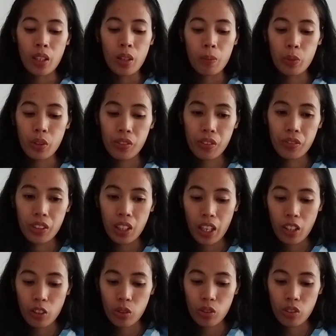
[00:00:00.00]
proof of
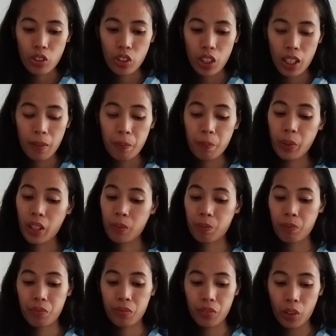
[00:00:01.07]
relationship,
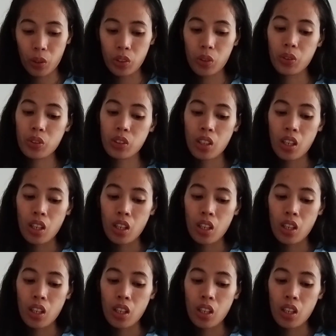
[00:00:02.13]
photos,